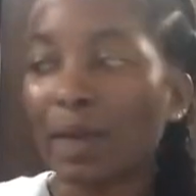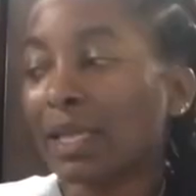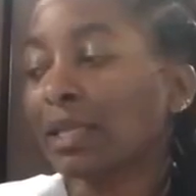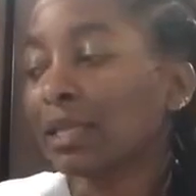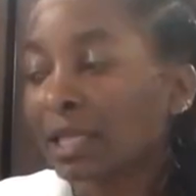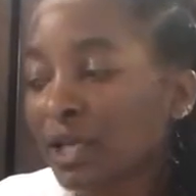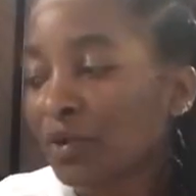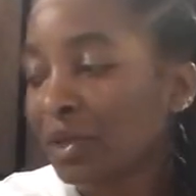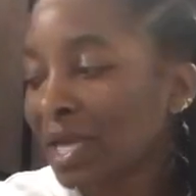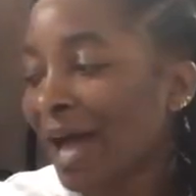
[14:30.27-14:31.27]
and
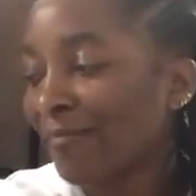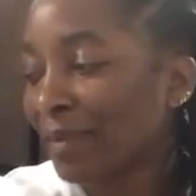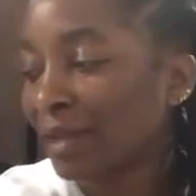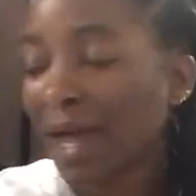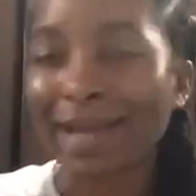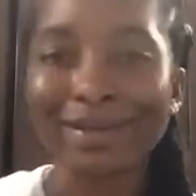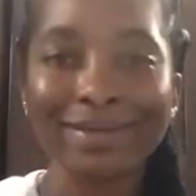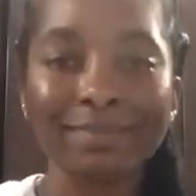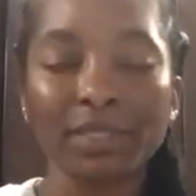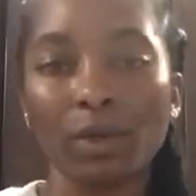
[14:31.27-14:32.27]
literally have been like,
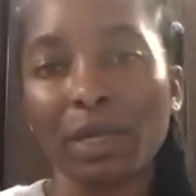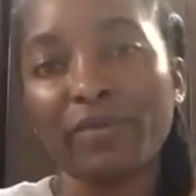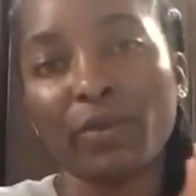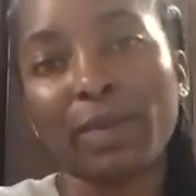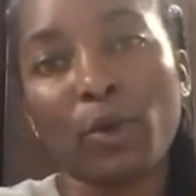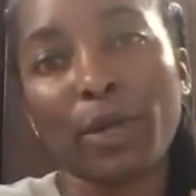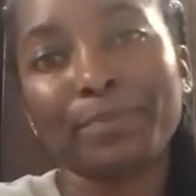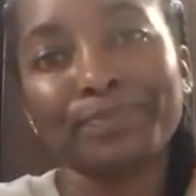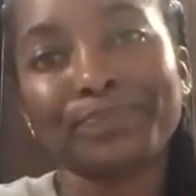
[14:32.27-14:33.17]
don't love you anymore.